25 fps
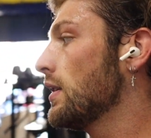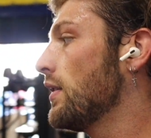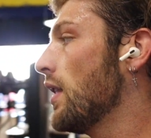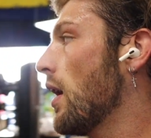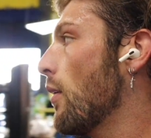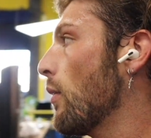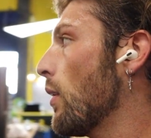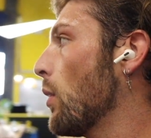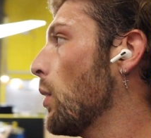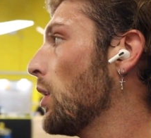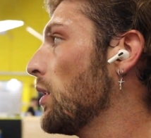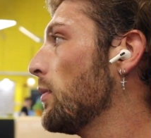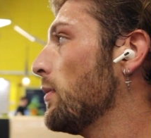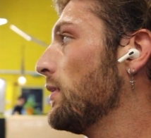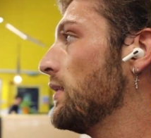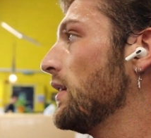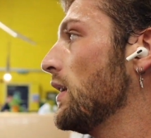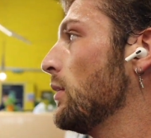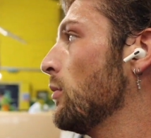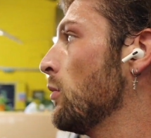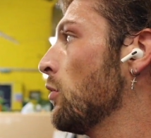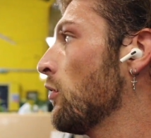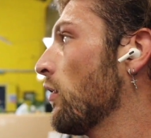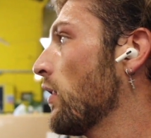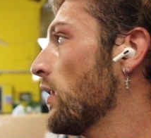Not what I want to be
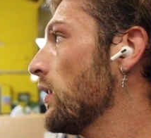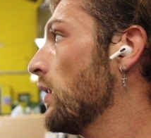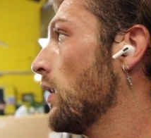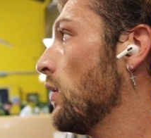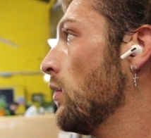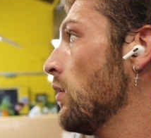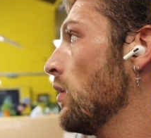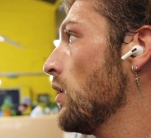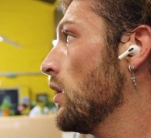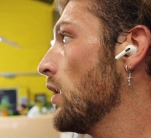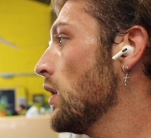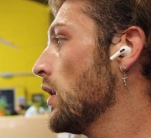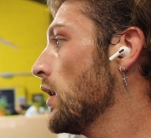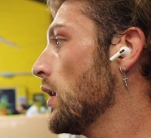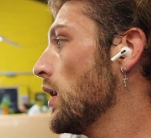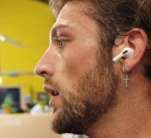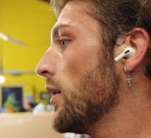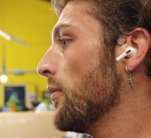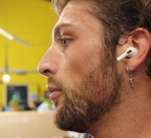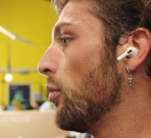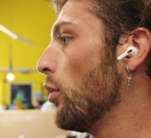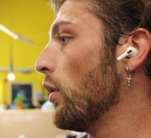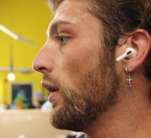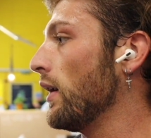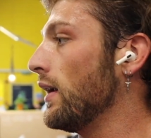dealing with right now,
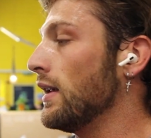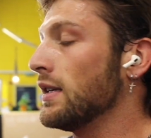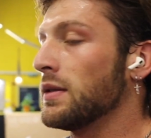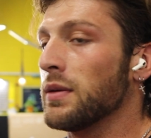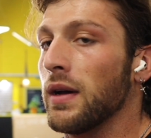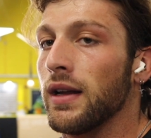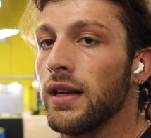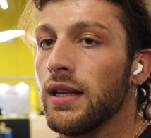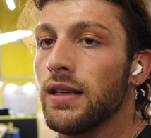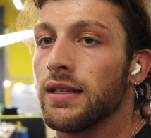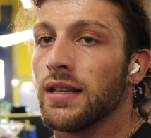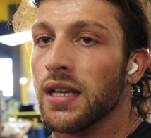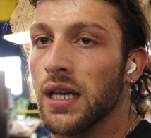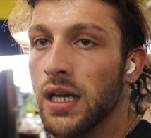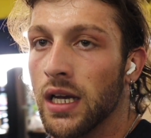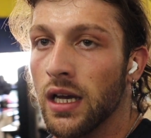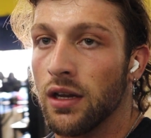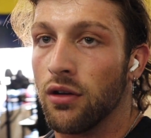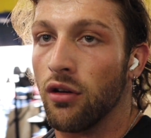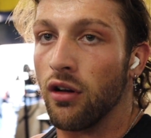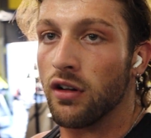but it is what it is. And